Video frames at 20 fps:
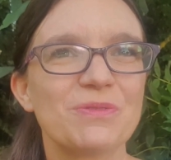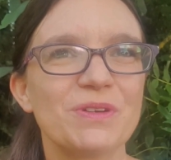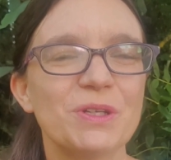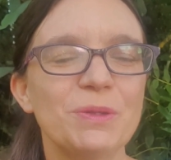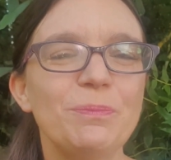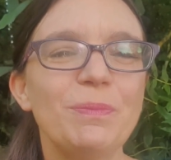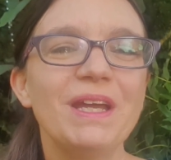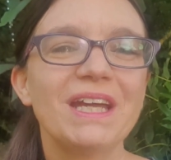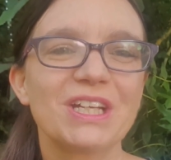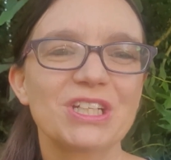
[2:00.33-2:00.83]
real
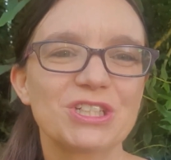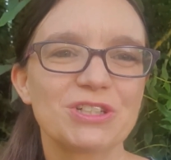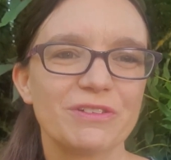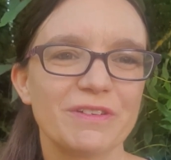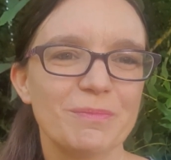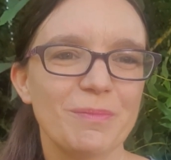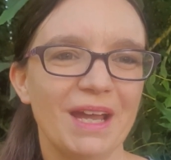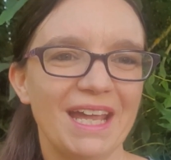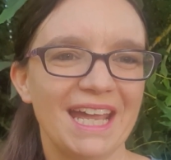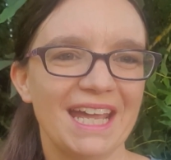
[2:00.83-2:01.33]
picture
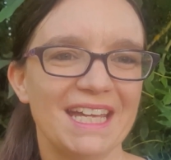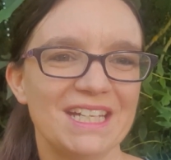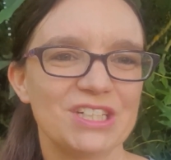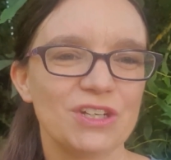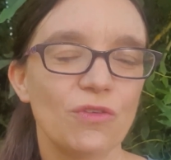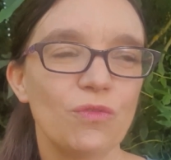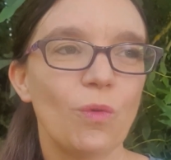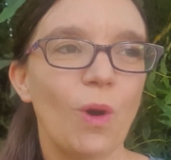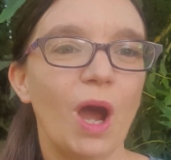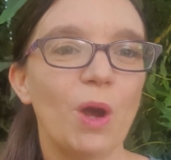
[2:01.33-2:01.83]
in my head
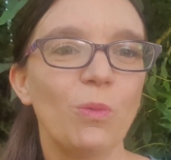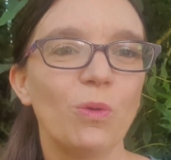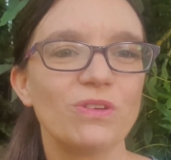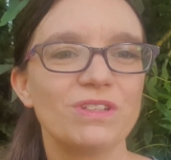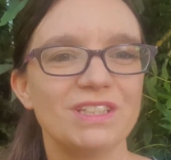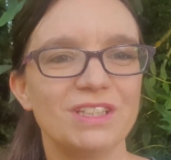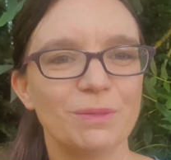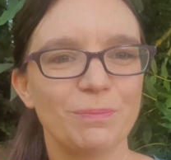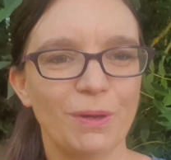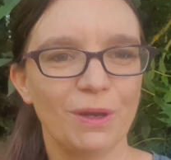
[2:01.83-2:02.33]
of what I
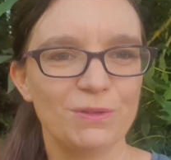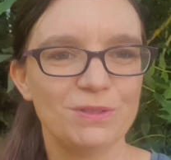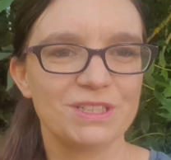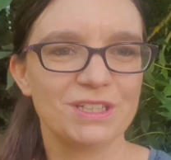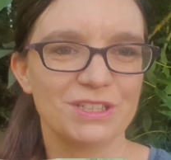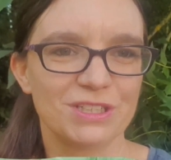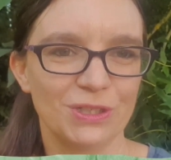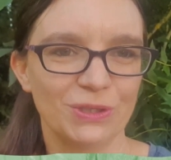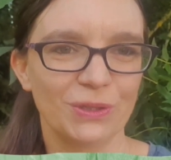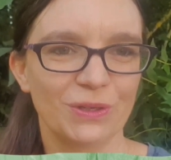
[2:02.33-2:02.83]
wanted the
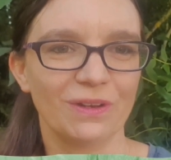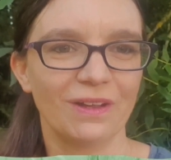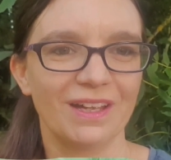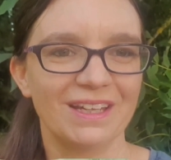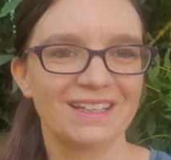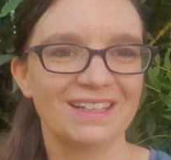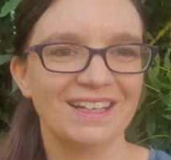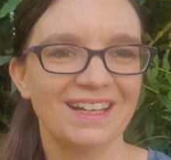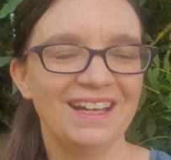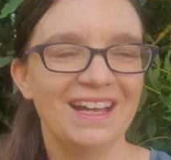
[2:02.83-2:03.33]
poster to look
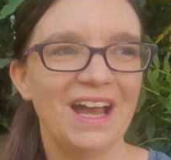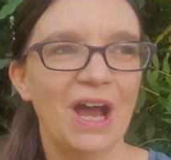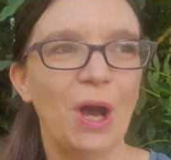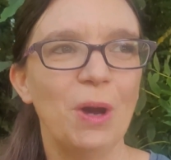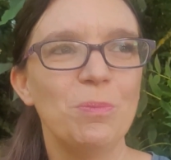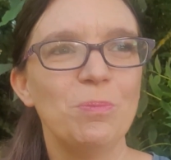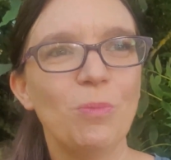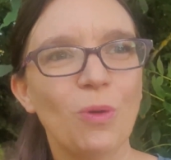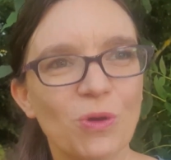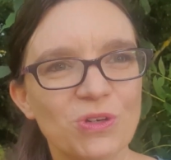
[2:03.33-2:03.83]
like. A
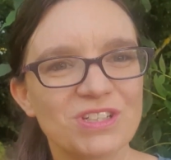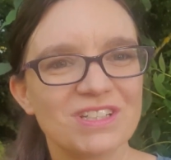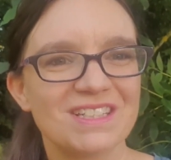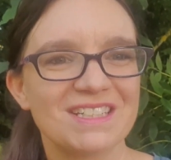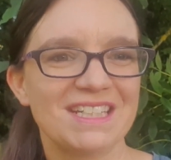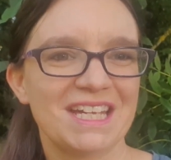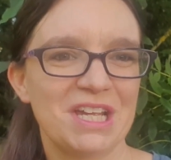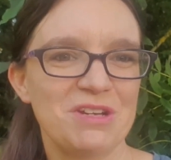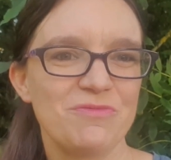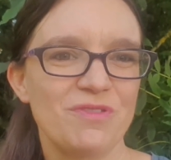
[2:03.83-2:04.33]
modern
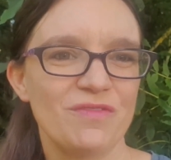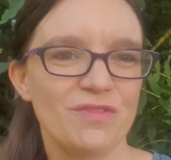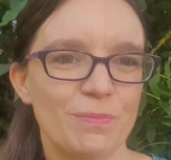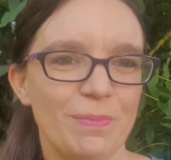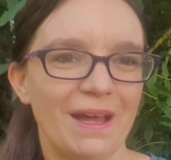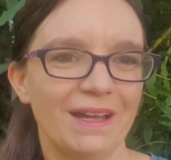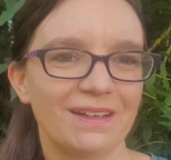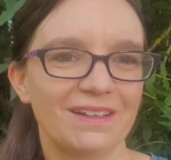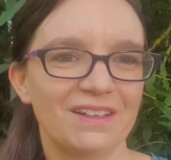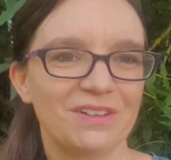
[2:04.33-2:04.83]
day
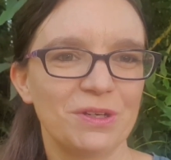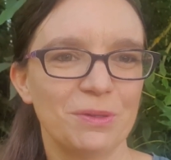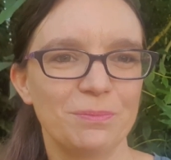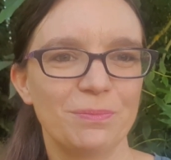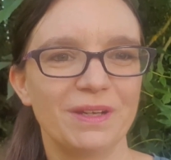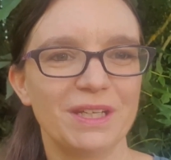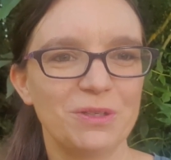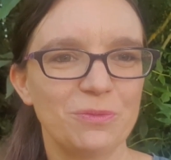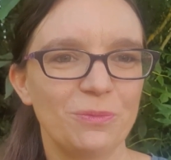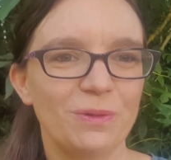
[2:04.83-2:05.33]
riverbank
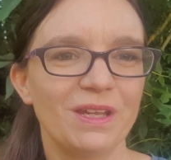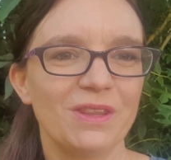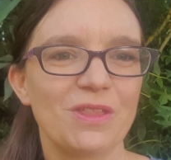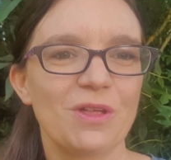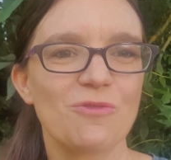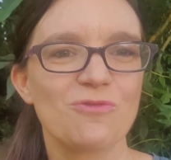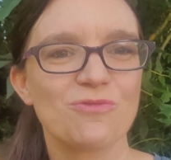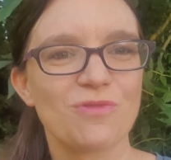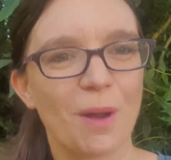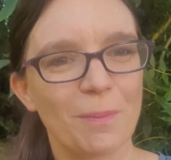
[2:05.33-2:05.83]
complete with
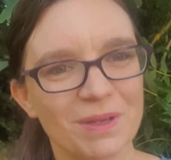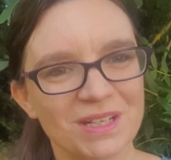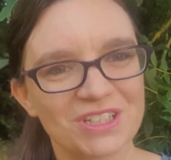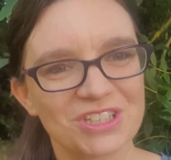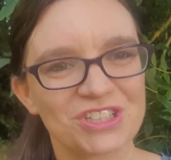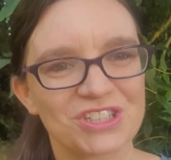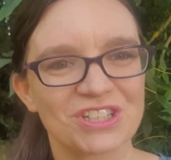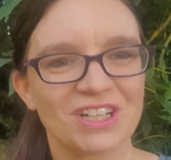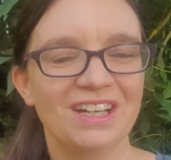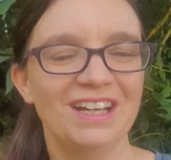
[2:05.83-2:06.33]

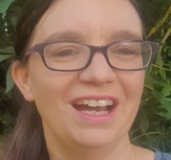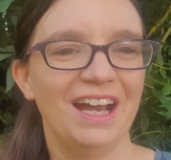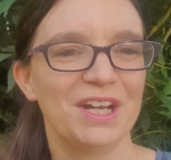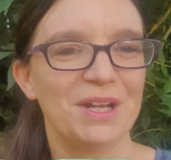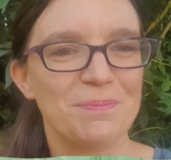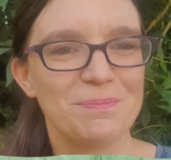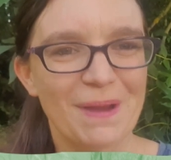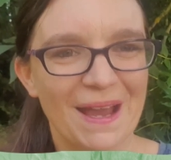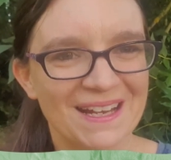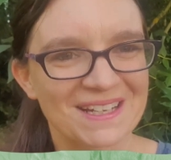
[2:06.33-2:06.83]
rubbish, an
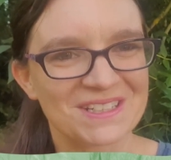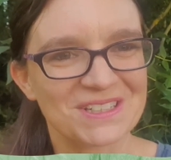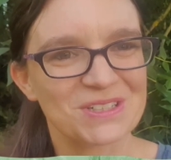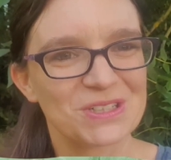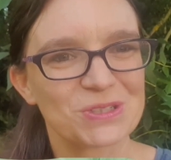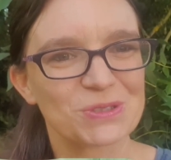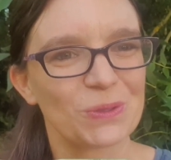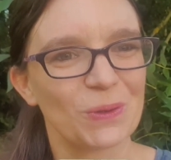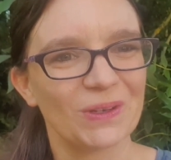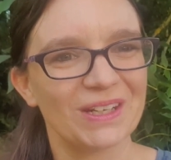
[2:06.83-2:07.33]
abandoned
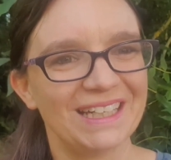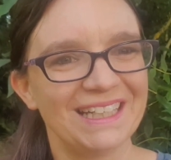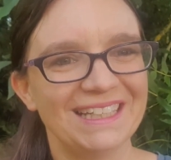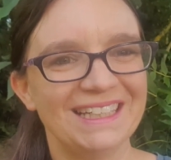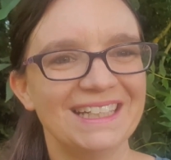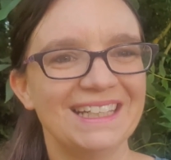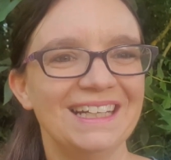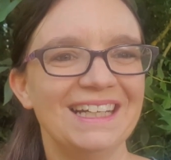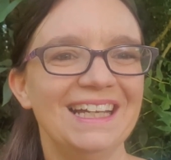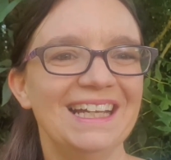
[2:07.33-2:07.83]

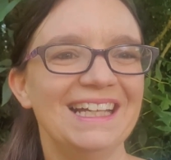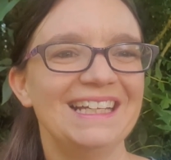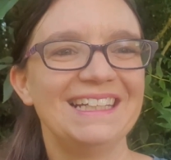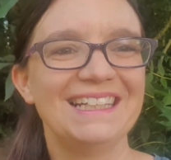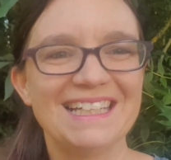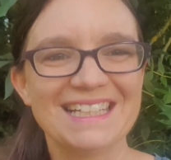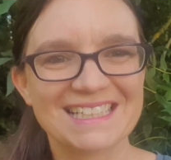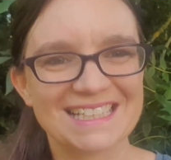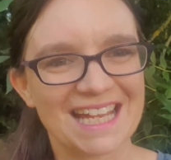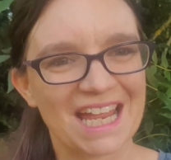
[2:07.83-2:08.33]
trolley,
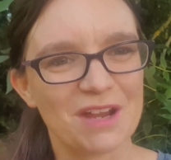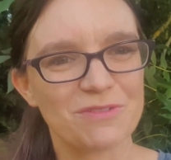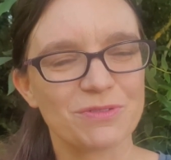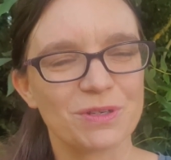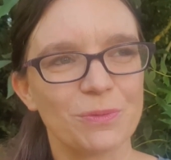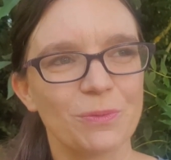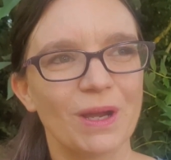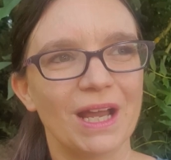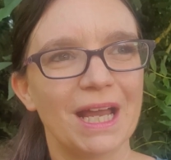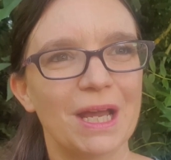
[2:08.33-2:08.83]
litter
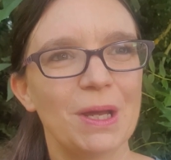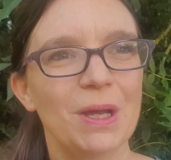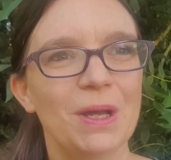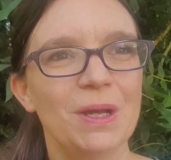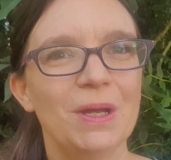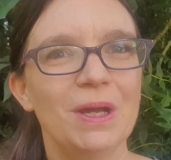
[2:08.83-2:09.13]
everywhere.